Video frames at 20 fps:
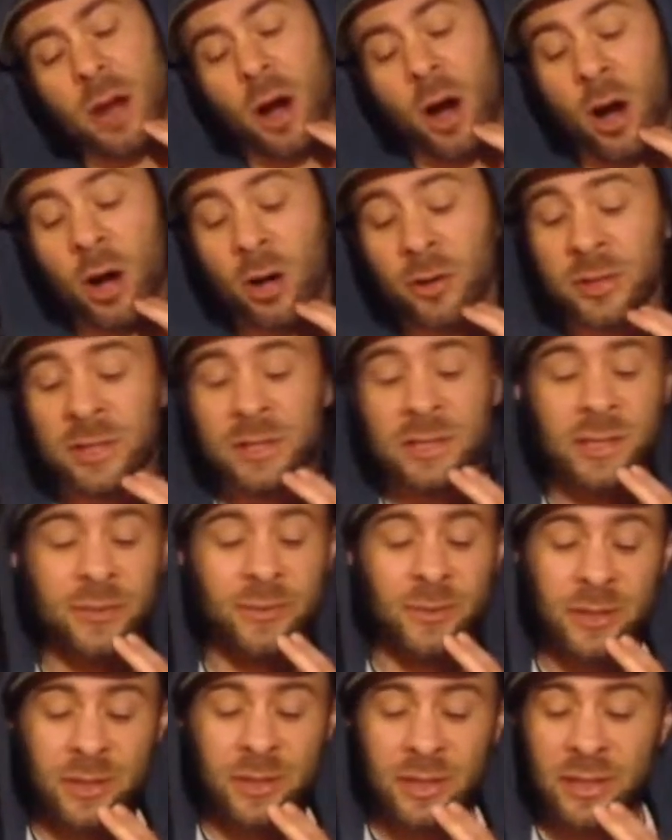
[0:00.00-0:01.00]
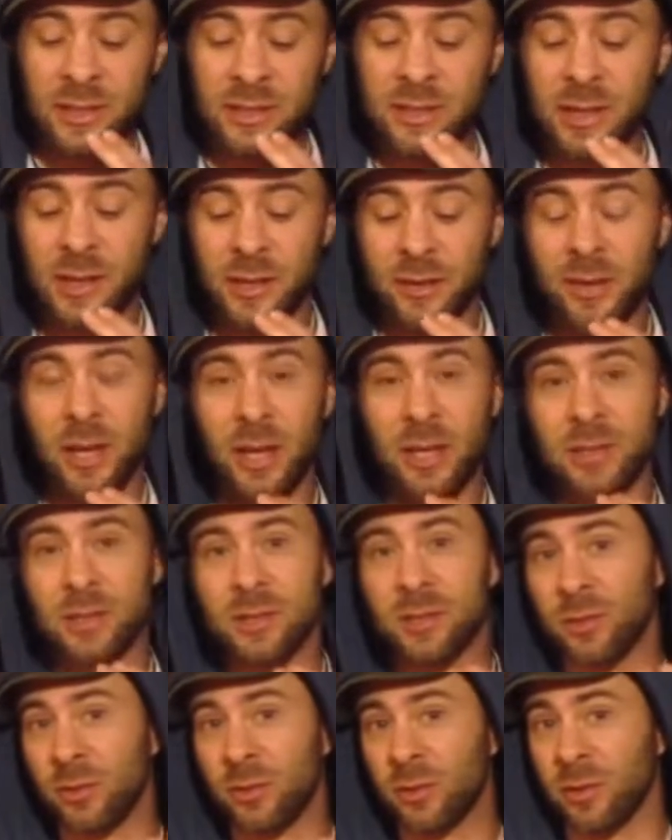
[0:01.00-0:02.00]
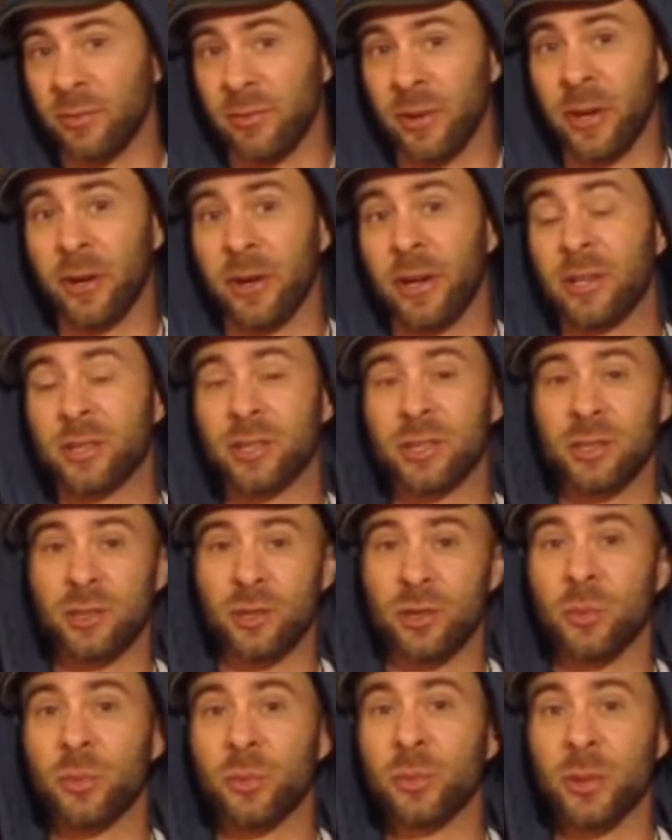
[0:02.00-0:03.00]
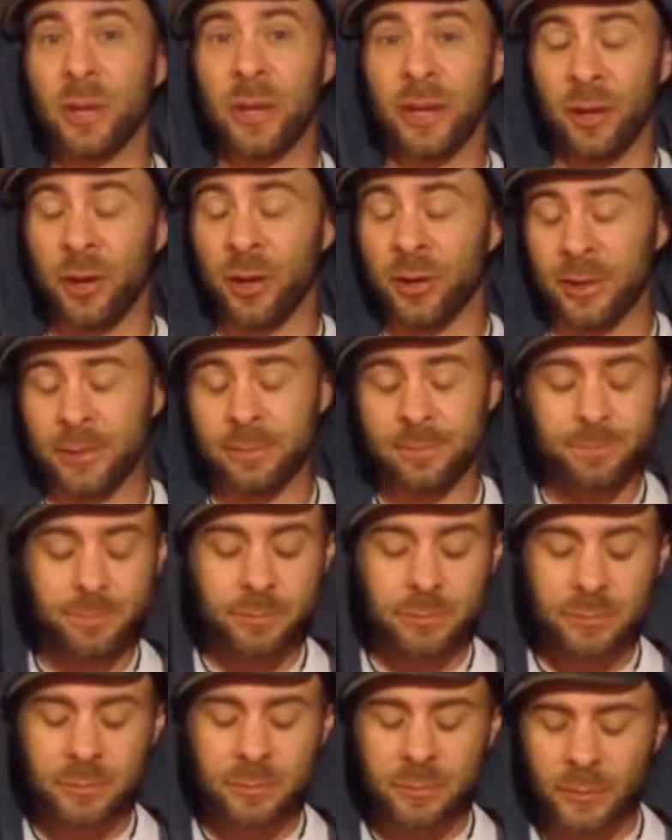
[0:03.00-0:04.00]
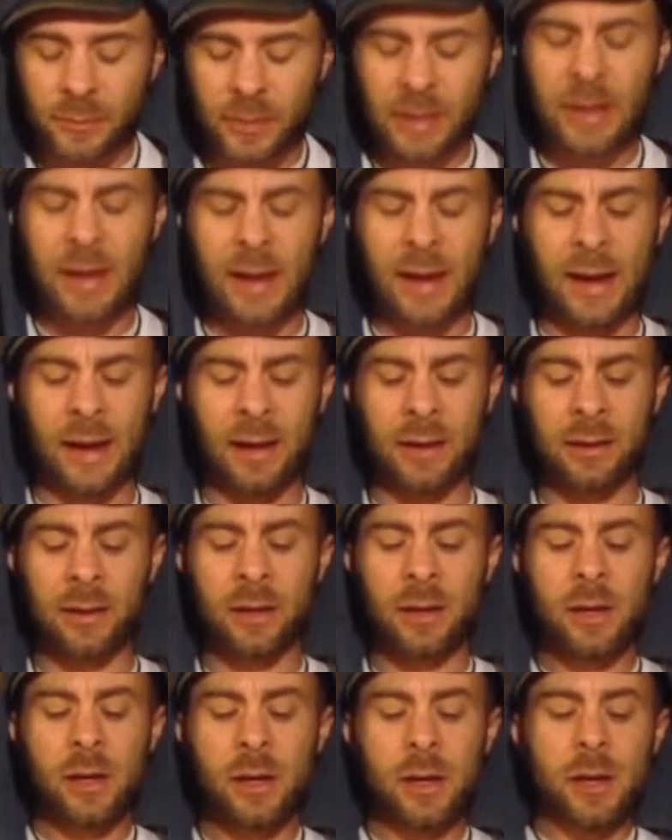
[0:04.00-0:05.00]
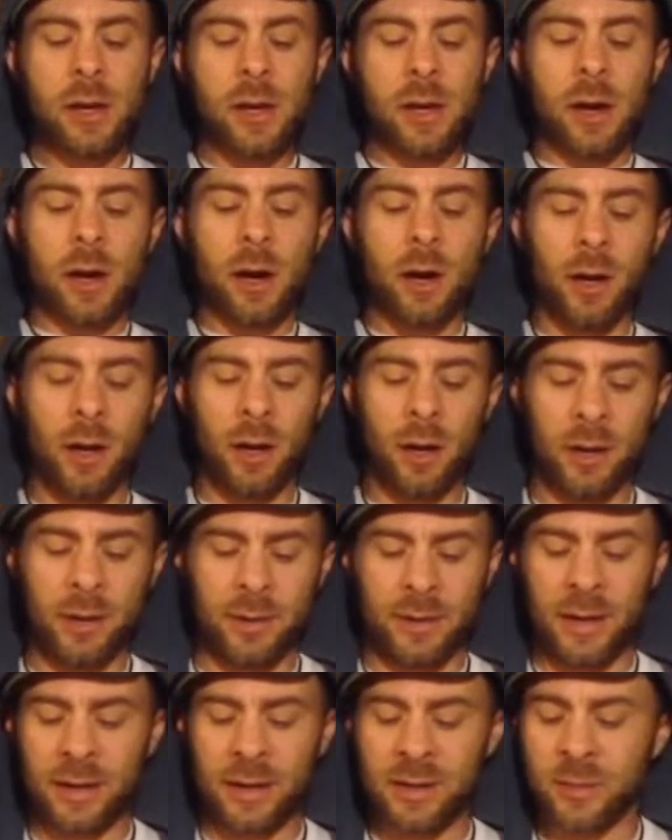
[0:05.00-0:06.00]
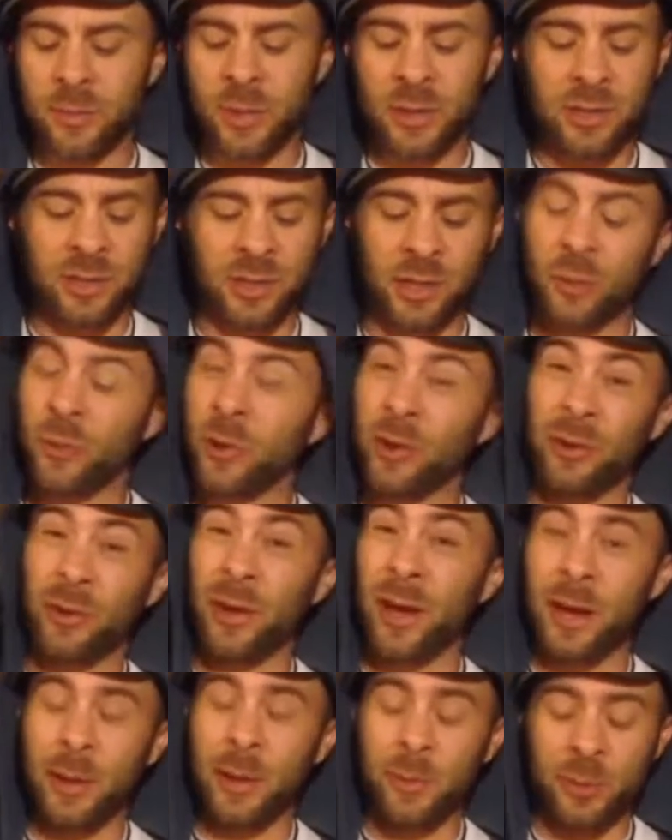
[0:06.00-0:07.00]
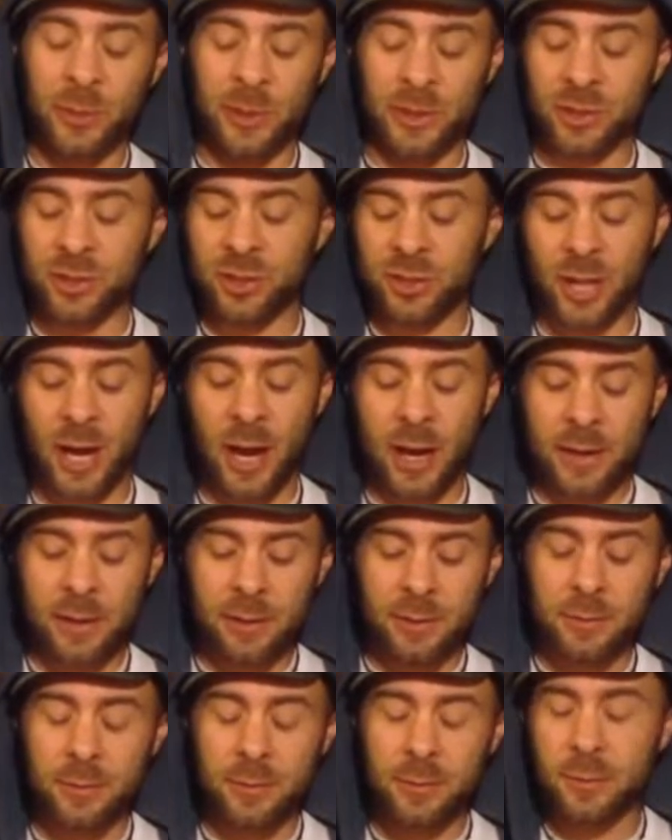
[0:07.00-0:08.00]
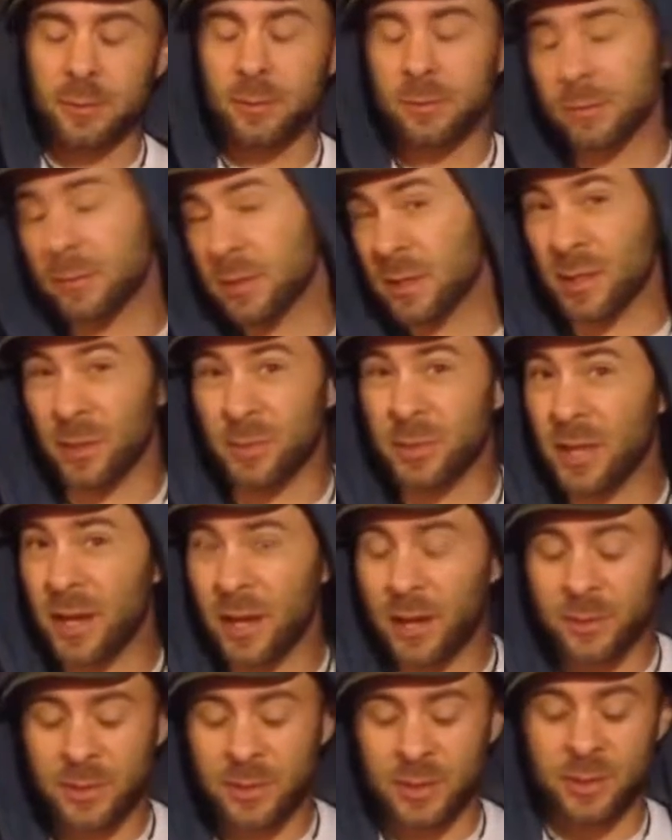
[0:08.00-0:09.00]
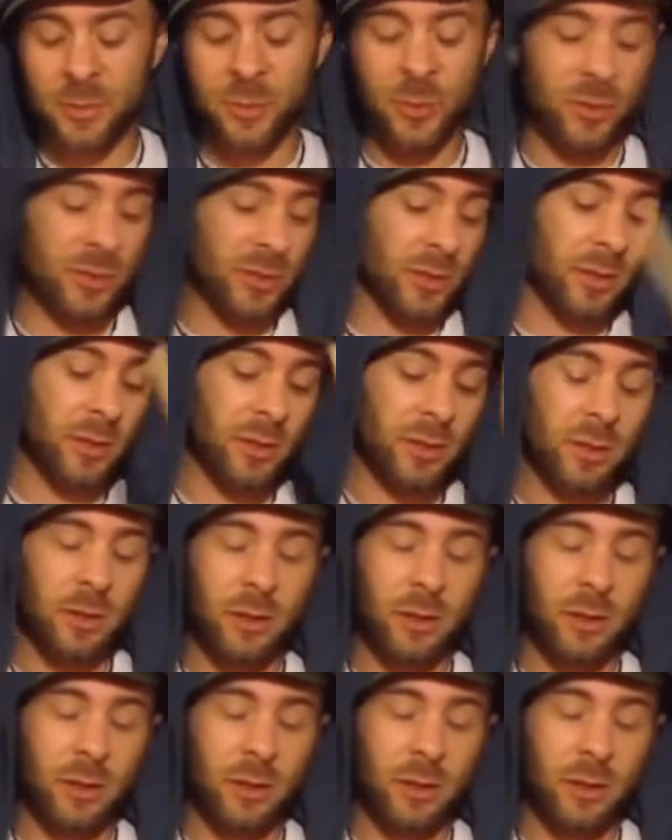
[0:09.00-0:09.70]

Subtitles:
All these different things kind of constitute the variations you can play on it. And not to mention like whether or not I'm playing a shot sometimes as opposed to,